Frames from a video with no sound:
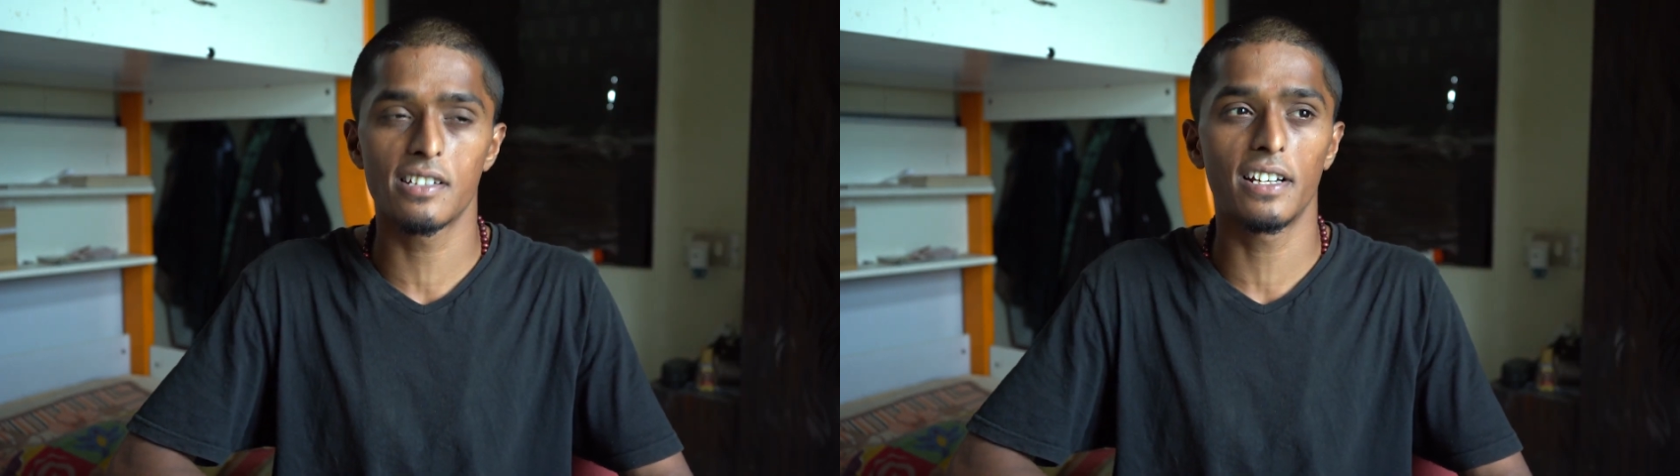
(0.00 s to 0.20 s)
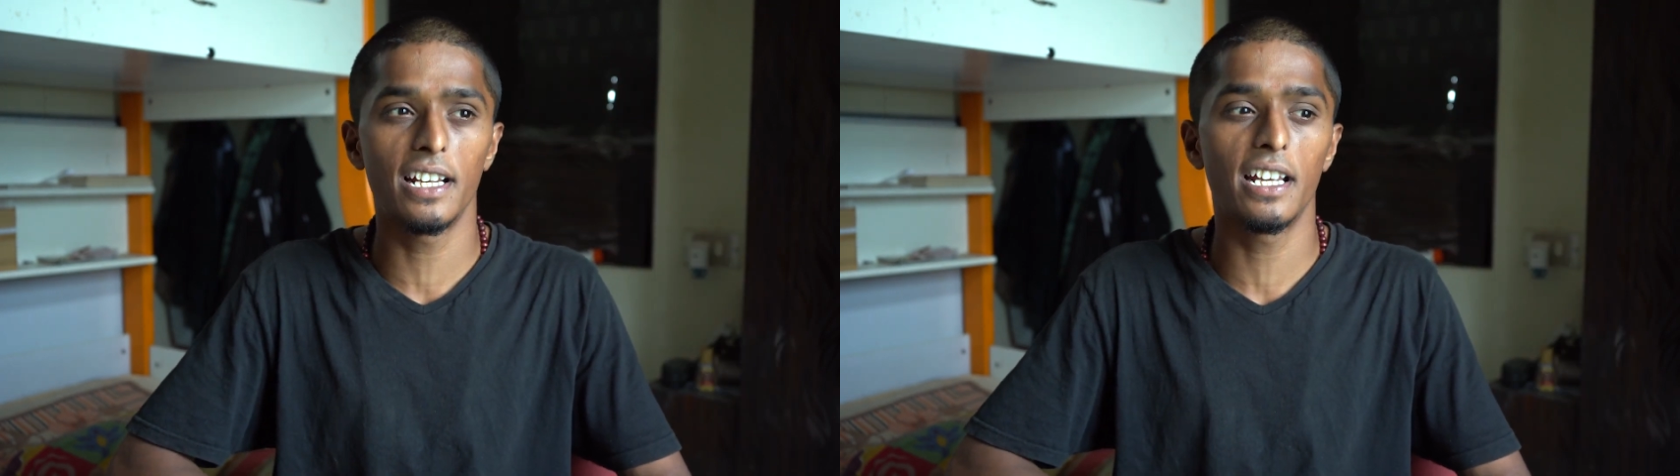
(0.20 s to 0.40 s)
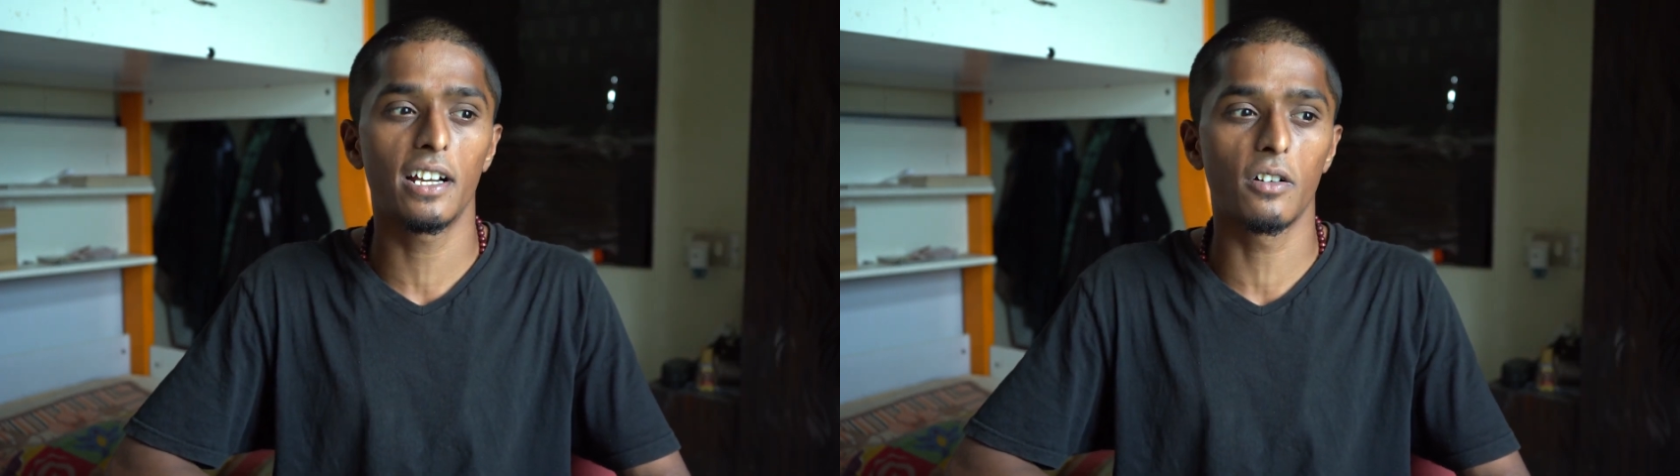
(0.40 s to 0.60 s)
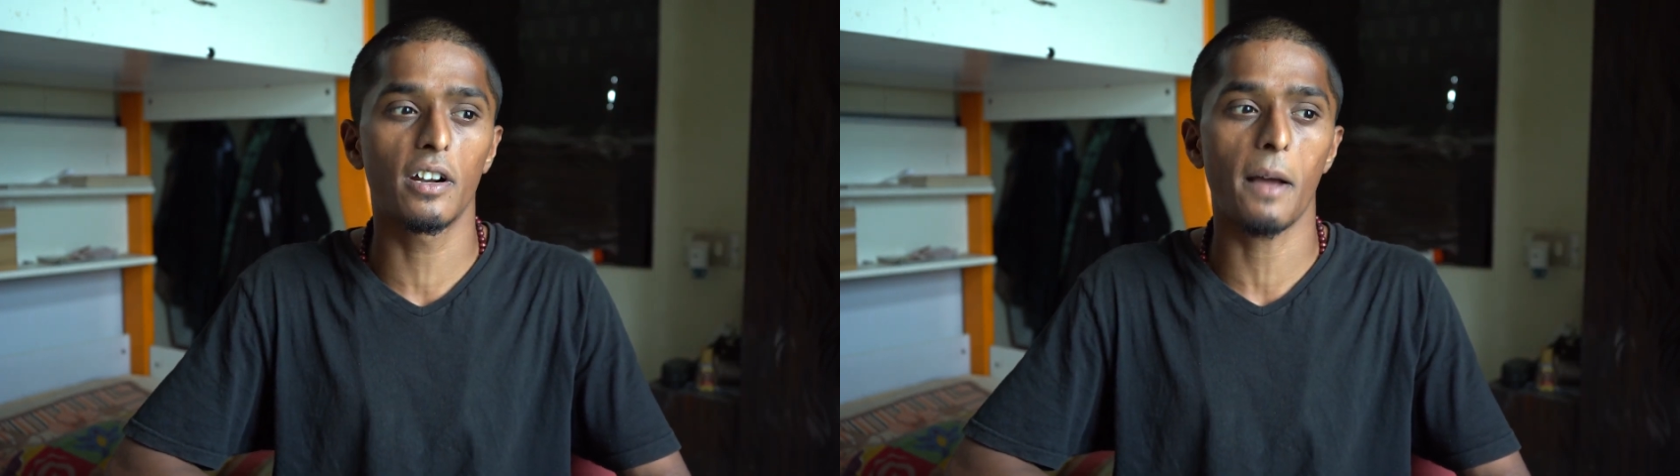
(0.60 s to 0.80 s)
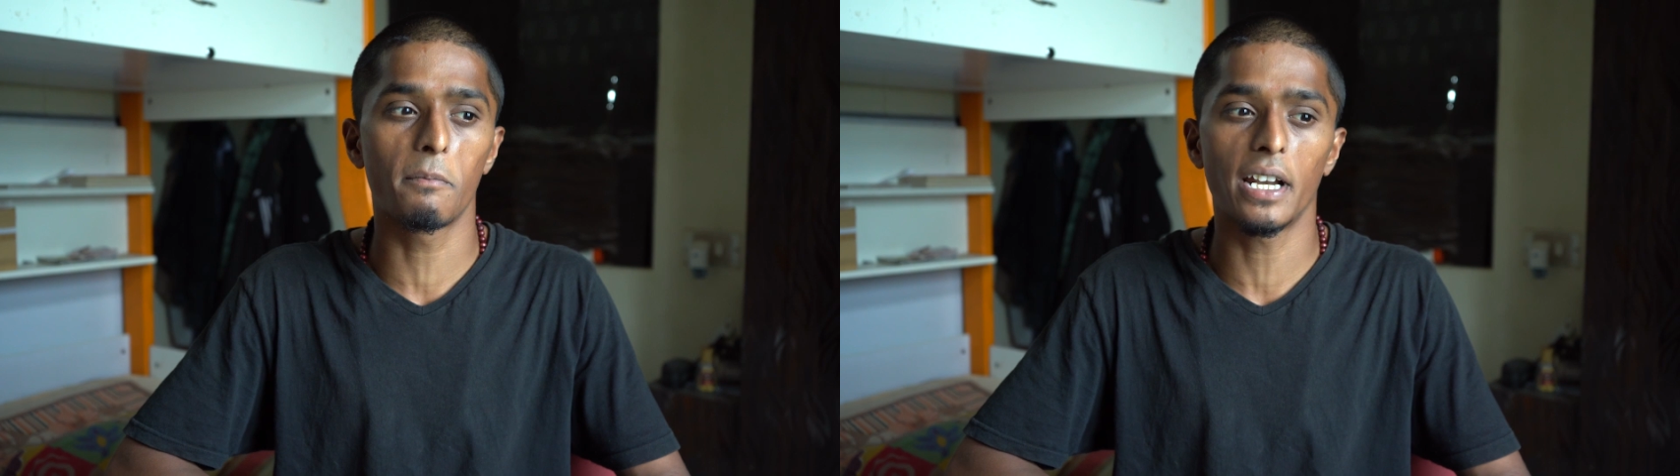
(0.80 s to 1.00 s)
is really a
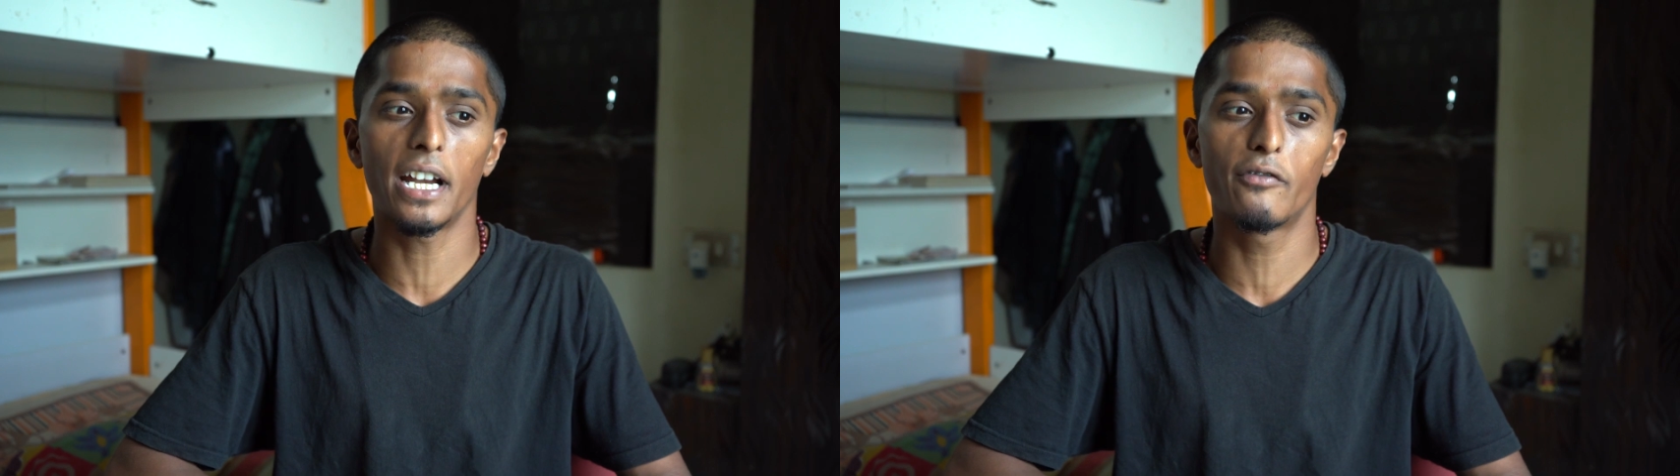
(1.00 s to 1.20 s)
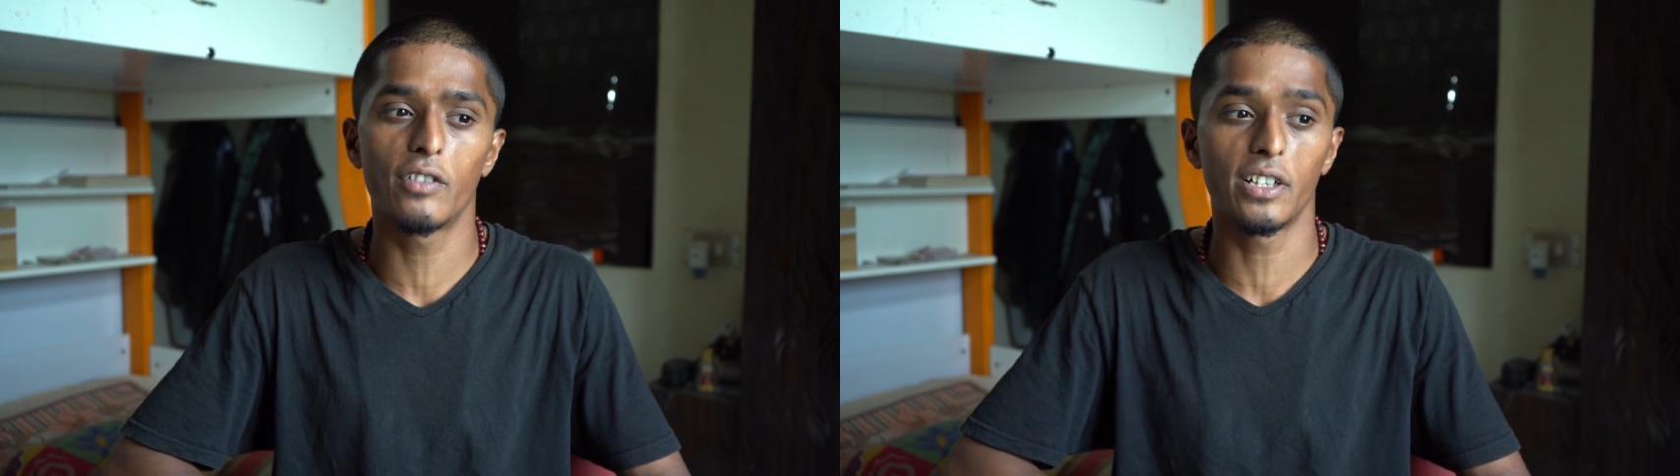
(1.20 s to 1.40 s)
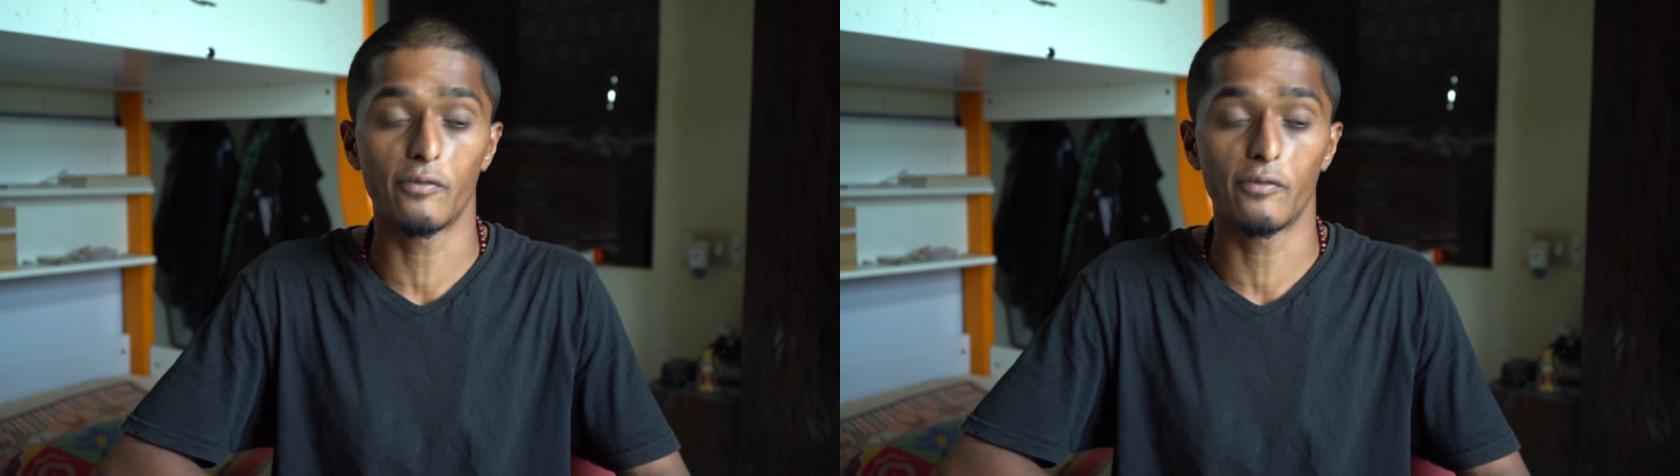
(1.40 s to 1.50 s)
good upgrade for the